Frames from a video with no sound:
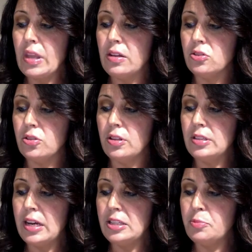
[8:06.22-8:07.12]
So the
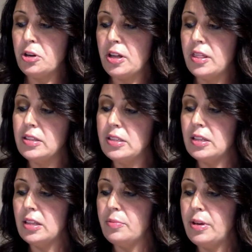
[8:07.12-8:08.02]
textbook, the
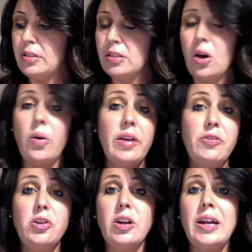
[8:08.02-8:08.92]
syllabus. Oh, if
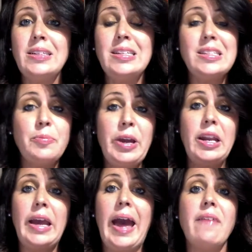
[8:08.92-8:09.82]
you're anticipating
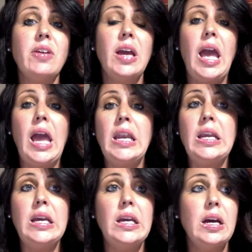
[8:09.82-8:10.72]
having
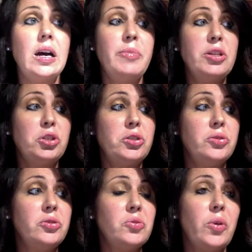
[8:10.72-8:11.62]
any
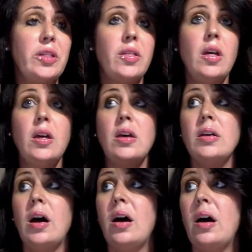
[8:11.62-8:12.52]
issues with
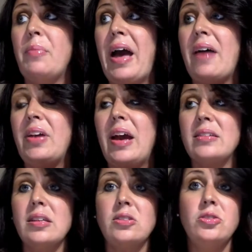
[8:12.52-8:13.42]
having
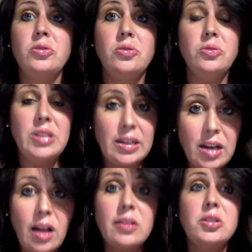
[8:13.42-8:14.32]
access to
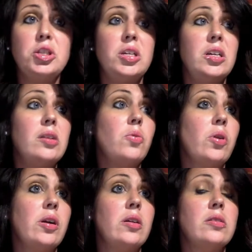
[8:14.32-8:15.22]
technology
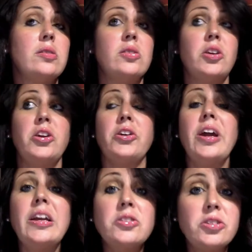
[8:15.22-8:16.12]
or secure
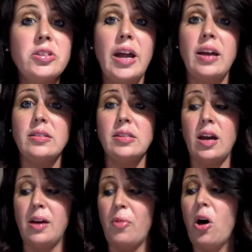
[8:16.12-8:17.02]
internet,
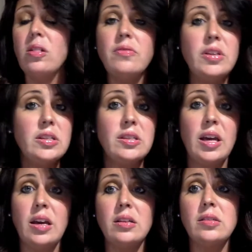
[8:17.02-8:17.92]
all of these
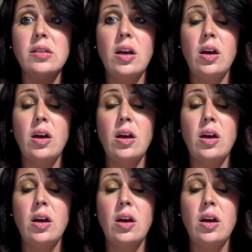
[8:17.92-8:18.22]
things